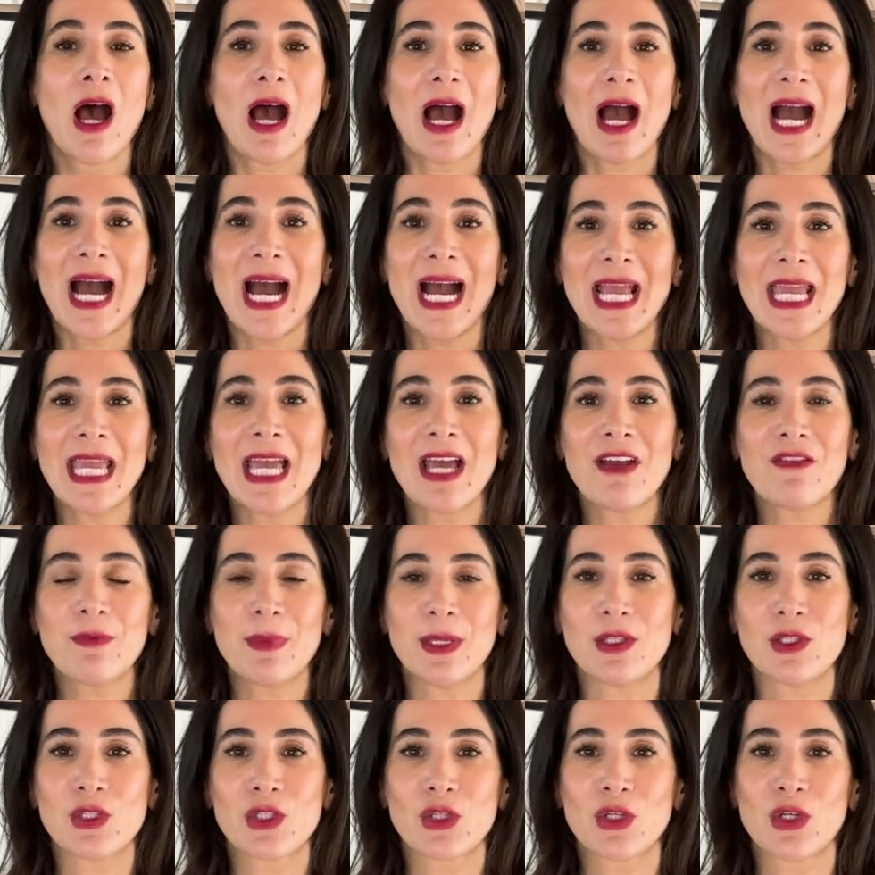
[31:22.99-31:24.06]
I have
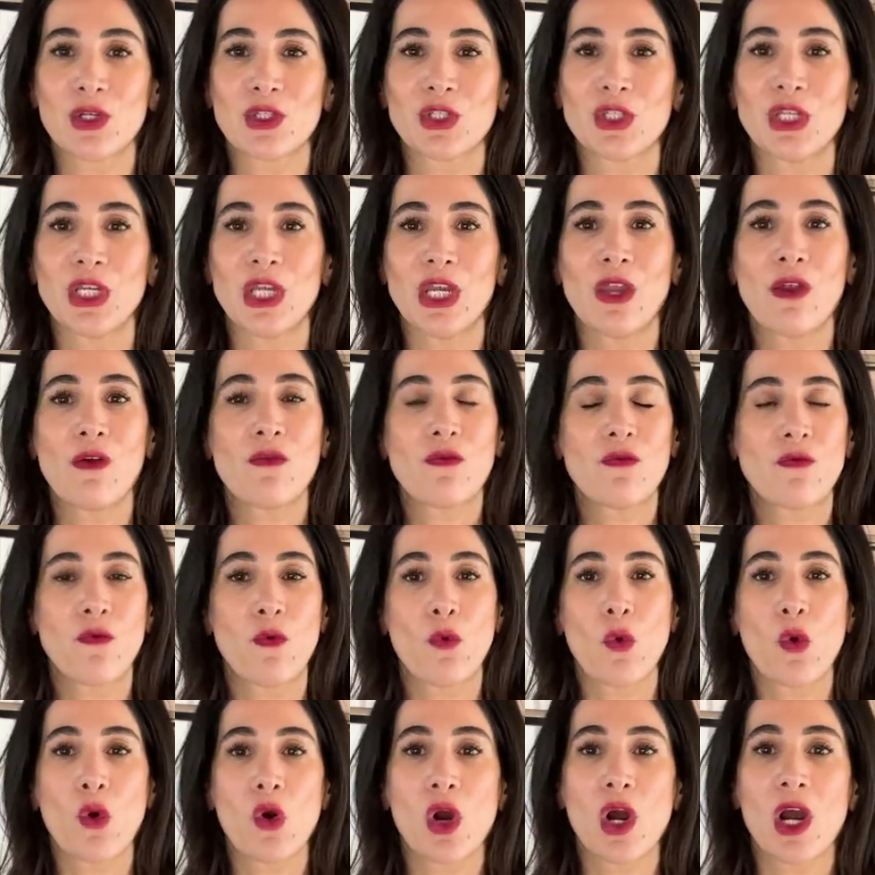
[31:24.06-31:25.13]
been searching
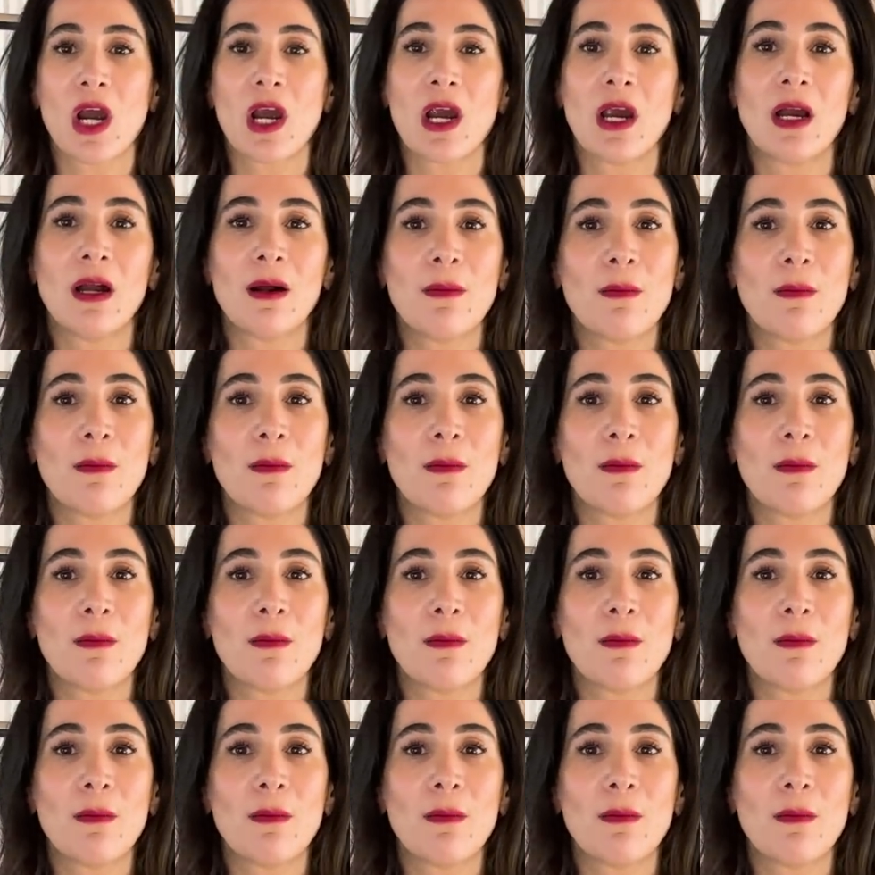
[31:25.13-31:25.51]
for